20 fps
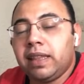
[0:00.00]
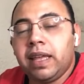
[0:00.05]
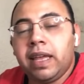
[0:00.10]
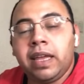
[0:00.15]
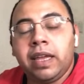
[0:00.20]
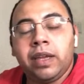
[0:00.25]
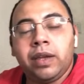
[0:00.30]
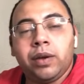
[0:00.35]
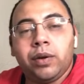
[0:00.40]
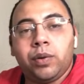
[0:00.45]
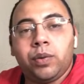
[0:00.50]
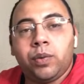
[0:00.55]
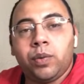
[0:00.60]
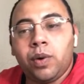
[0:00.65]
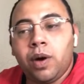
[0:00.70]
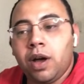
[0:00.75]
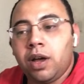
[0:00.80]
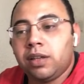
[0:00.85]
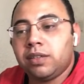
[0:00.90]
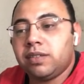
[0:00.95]
they
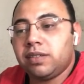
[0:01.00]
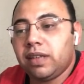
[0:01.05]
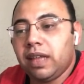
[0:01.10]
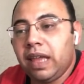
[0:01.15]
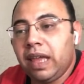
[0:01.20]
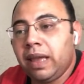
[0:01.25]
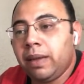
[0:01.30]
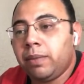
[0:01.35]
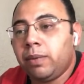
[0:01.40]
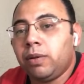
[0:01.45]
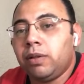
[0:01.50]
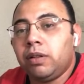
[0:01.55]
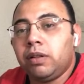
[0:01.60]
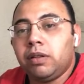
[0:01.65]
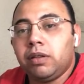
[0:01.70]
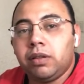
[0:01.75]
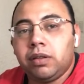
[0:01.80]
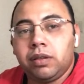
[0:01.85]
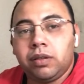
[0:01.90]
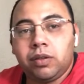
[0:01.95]
was able
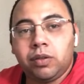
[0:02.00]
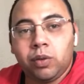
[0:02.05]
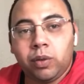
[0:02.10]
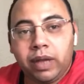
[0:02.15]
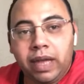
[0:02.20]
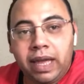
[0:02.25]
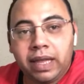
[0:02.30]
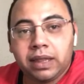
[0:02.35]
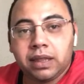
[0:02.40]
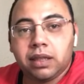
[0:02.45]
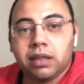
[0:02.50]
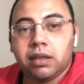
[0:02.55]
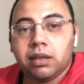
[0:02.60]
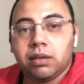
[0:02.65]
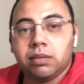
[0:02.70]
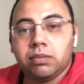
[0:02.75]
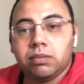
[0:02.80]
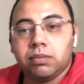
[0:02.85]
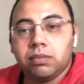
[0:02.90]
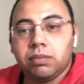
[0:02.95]
to get
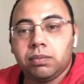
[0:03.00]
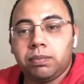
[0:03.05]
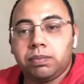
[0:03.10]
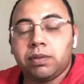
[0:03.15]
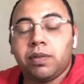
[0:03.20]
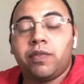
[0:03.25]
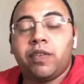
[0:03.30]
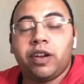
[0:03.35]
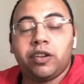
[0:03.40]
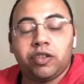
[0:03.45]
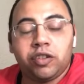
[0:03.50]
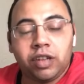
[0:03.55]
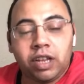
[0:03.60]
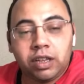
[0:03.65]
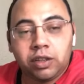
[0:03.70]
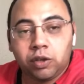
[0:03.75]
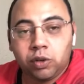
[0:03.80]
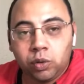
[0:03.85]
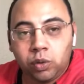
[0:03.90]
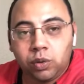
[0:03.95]

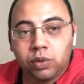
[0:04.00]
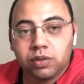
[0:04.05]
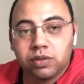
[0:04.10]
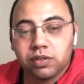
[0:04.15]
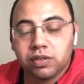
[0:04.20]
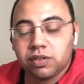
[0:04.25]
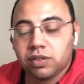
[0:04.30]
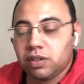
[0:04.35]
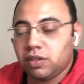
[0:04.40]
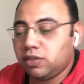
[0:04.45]
professional tools.